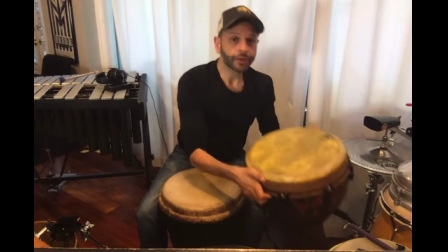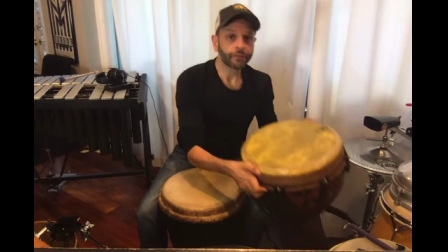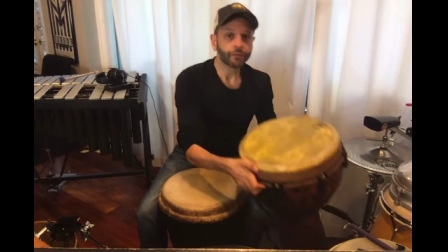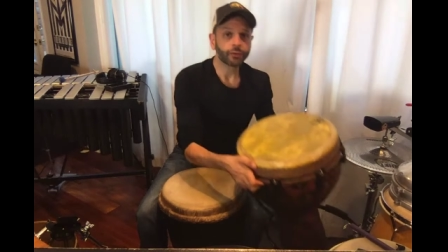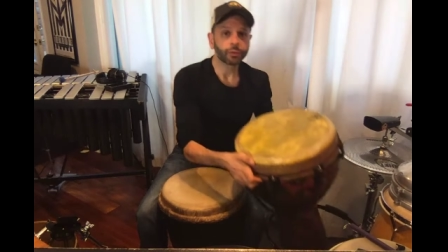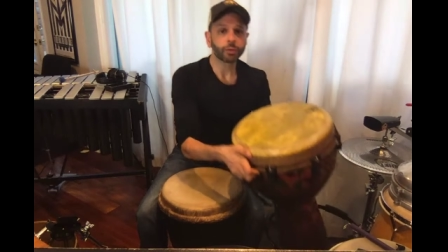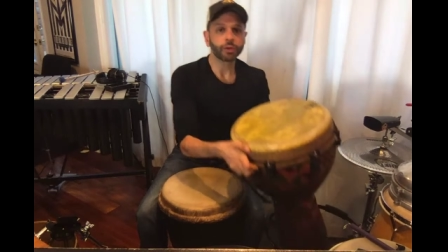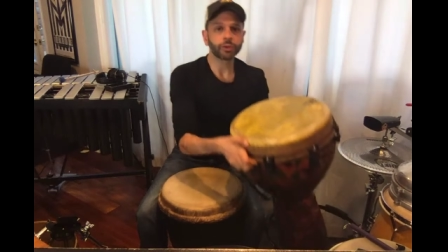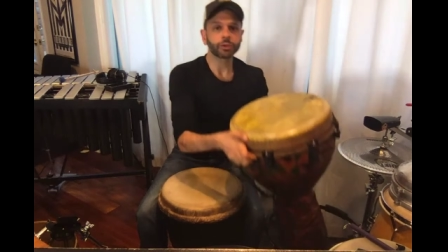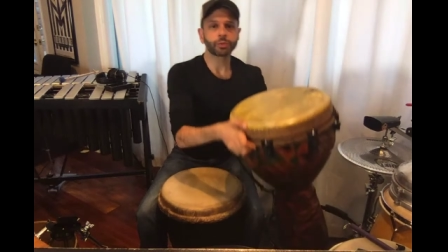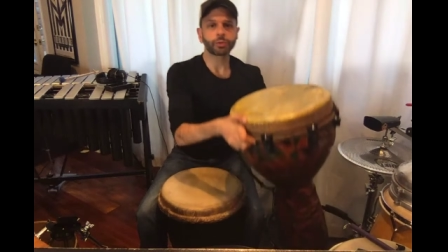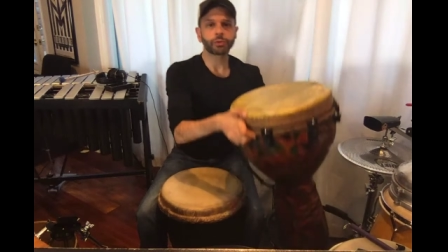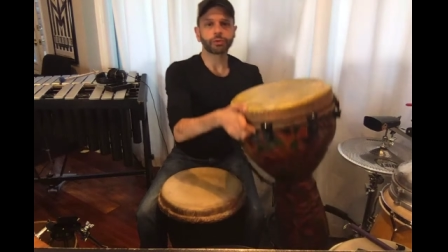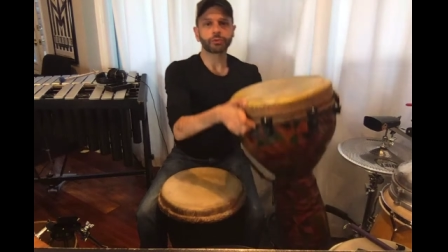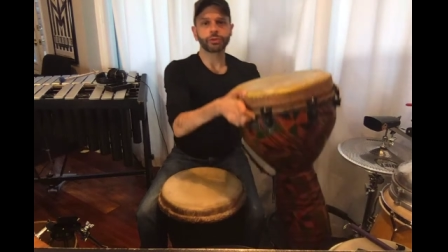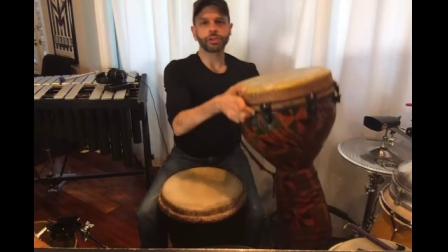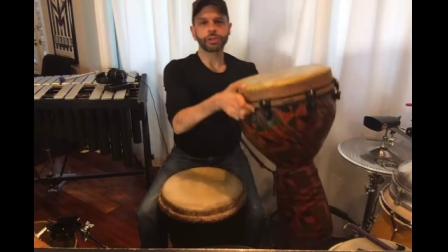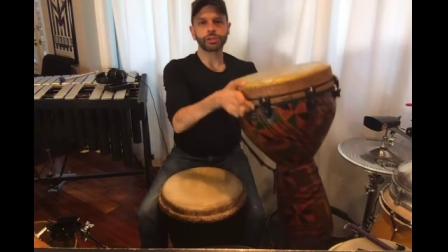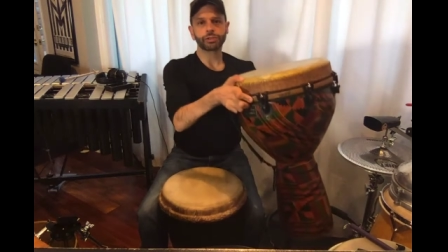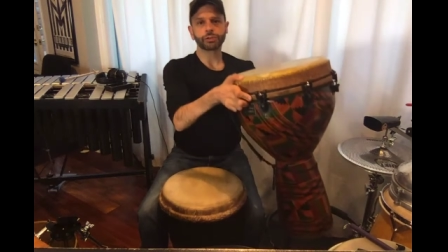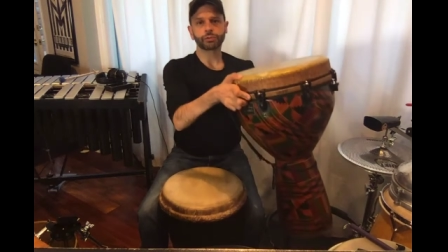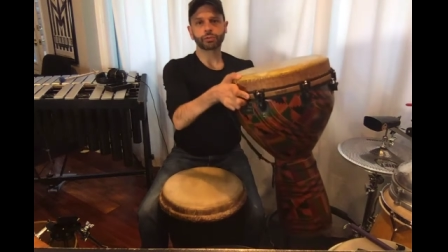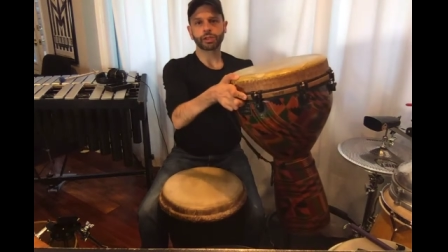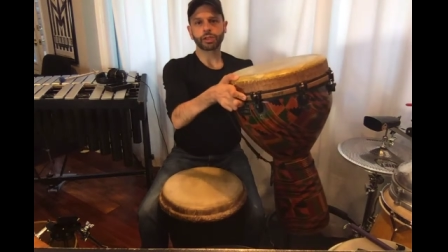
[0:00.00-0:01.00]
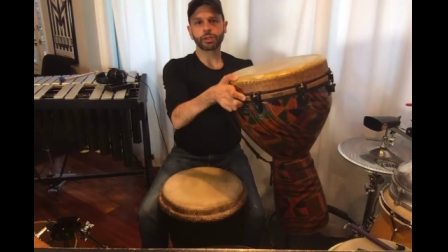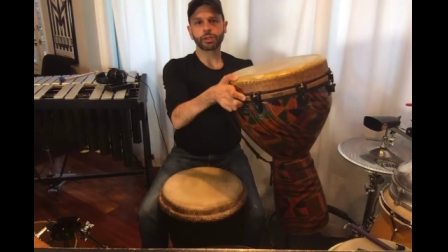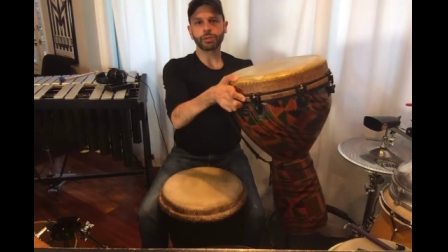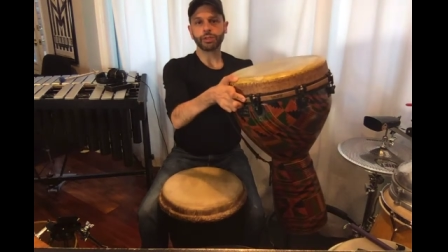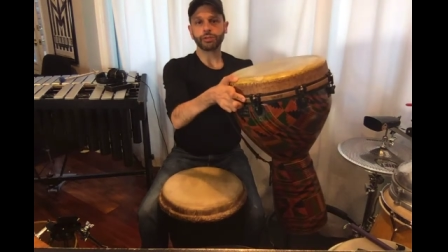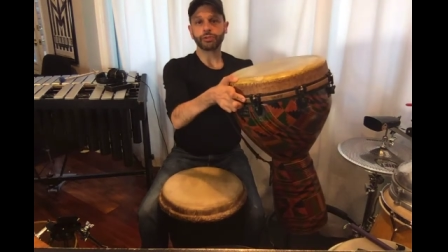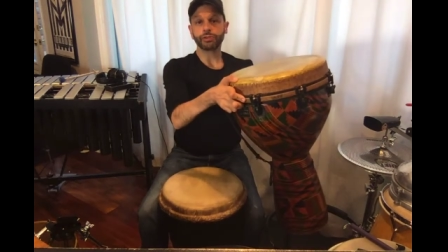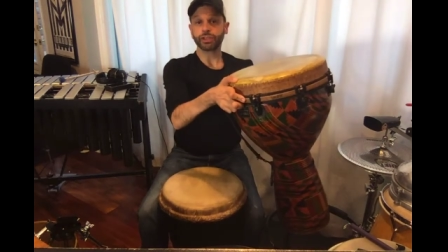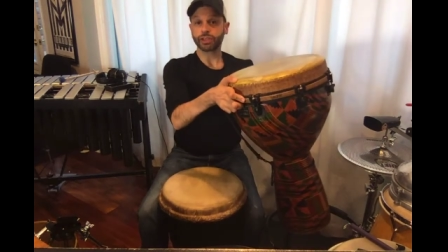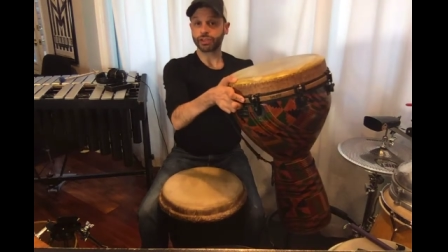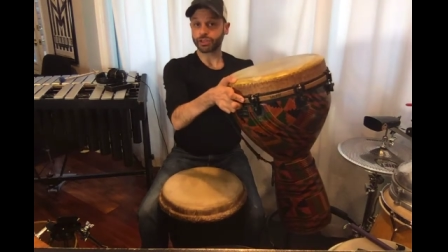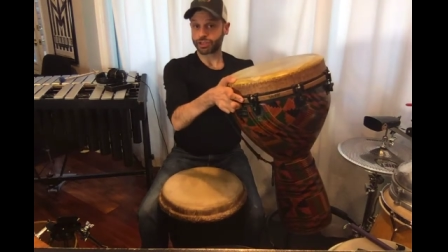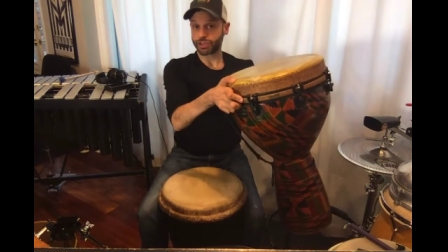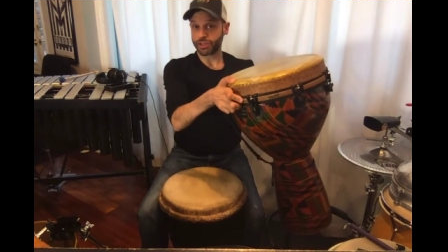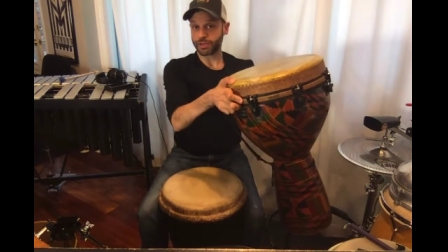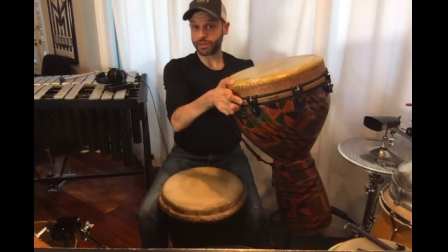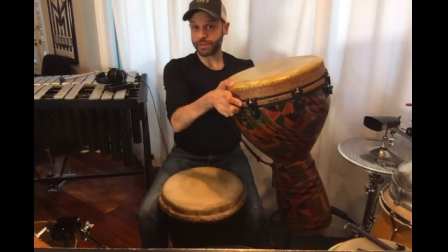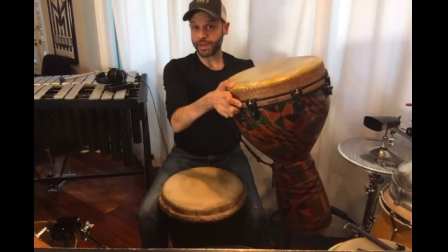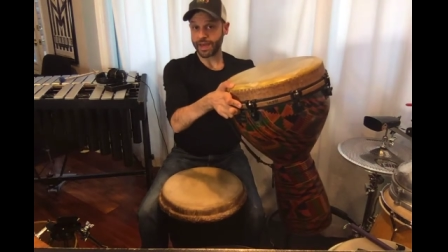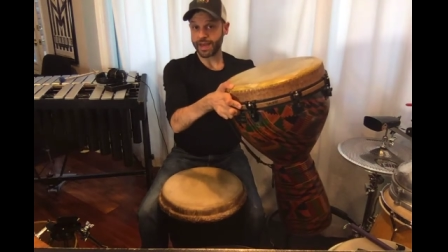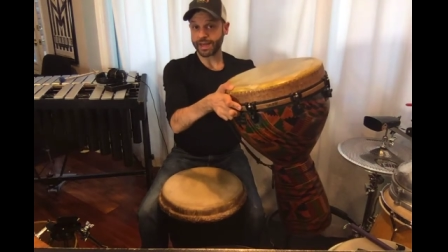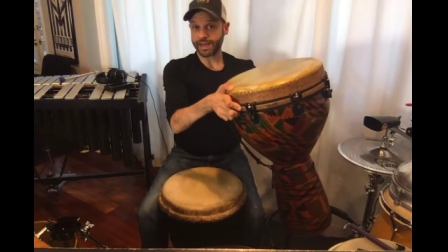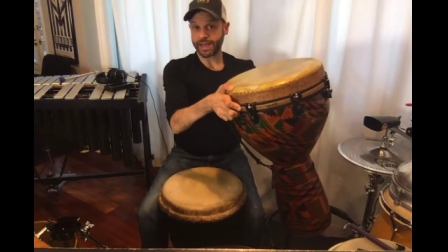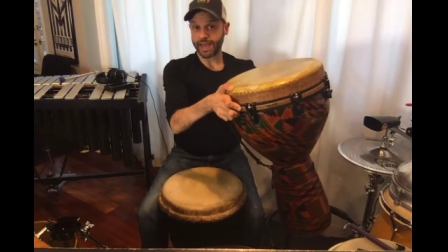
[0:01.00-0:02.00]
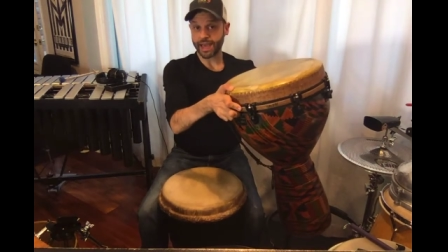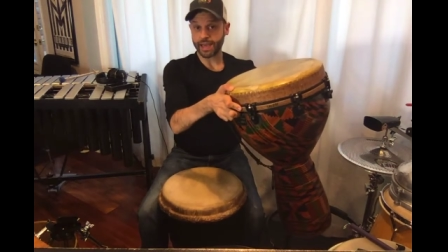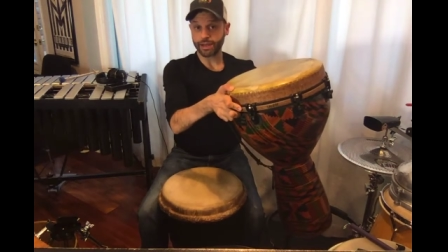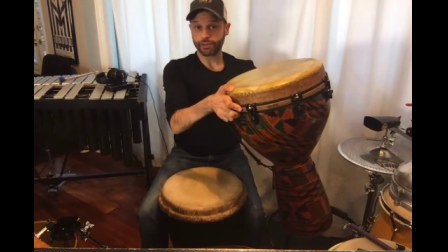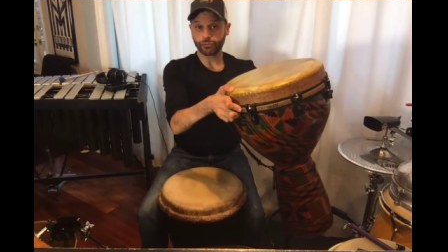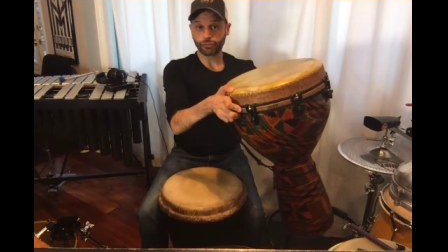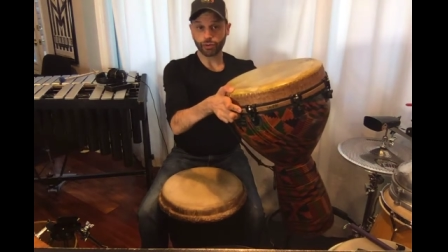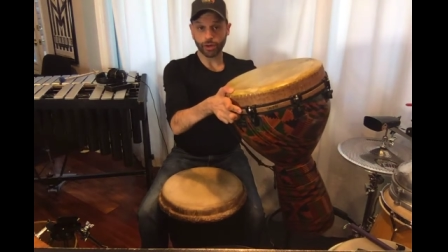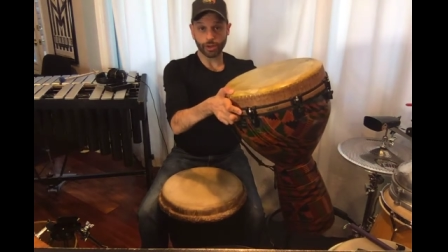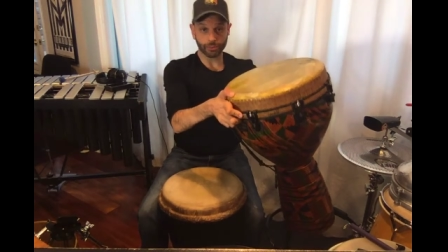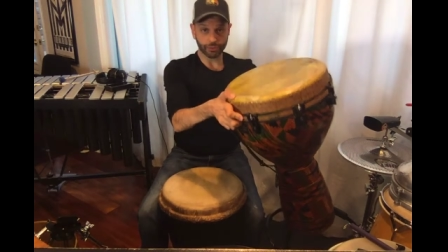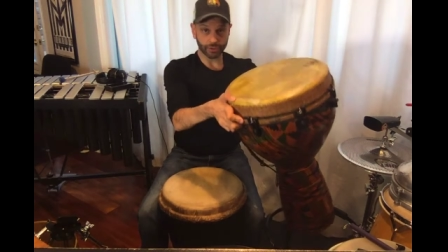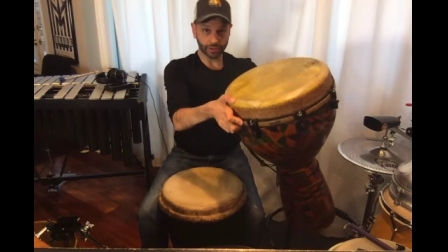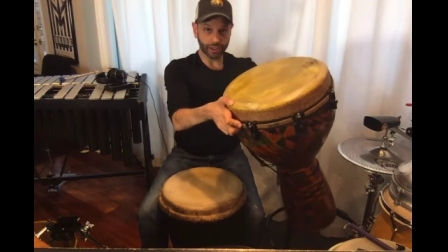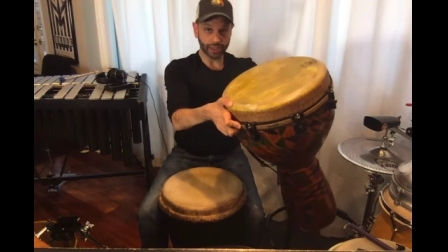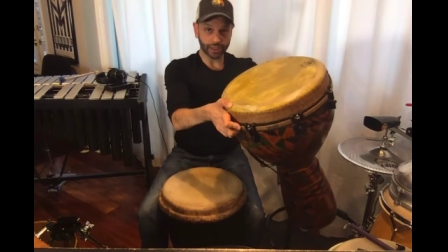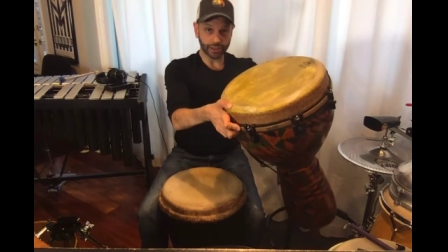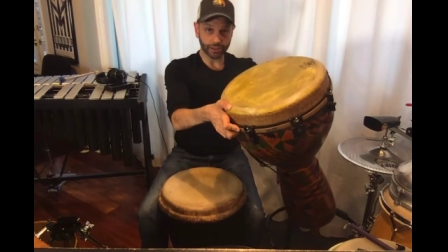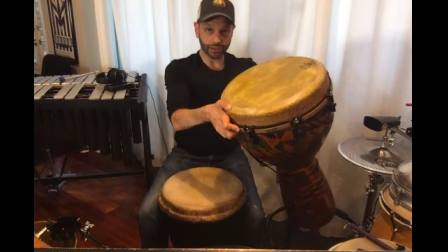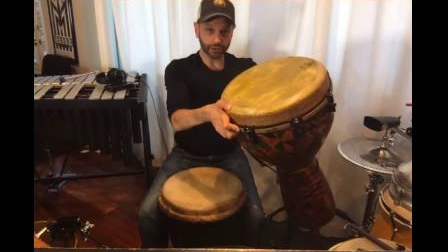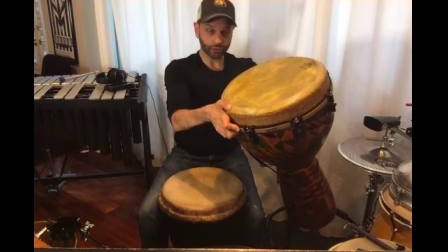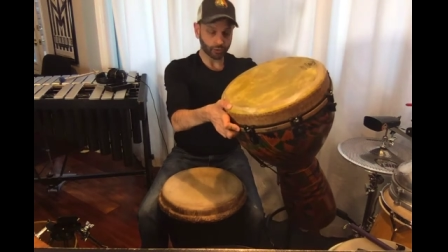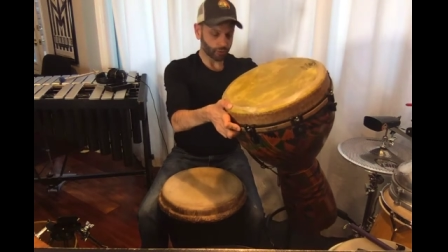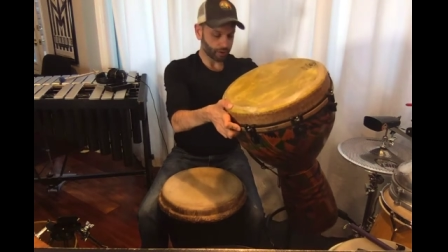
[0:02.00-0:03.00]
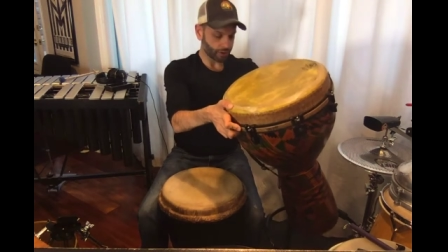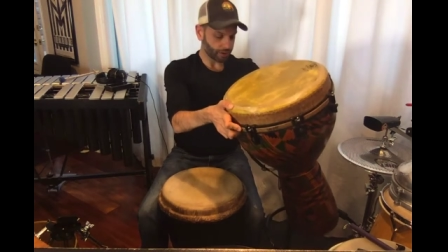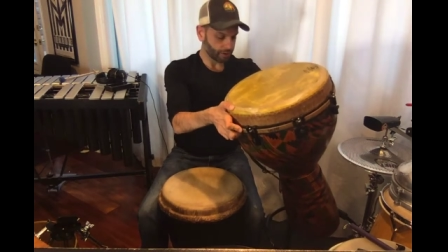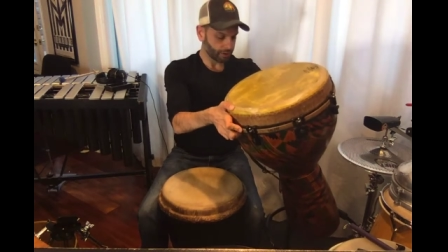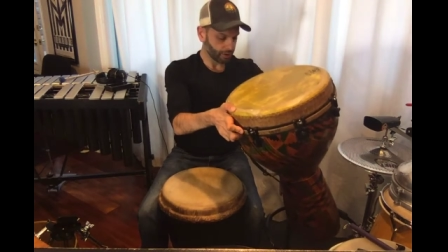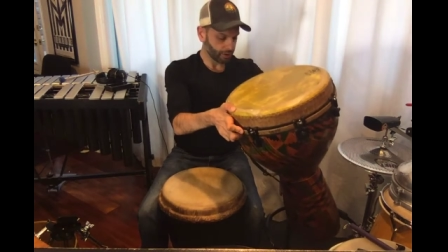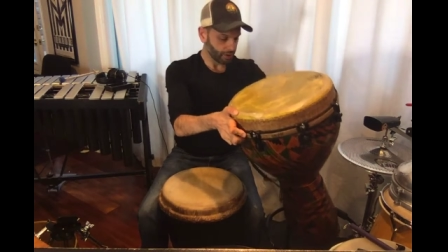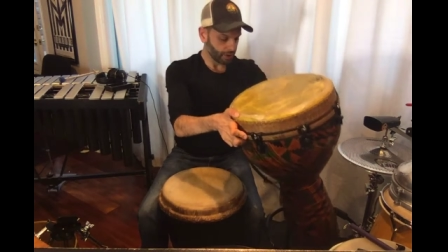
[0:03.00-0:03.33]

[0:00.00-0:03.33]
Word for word: for multiple reasons, we're going to be using synthetic head drums like this one.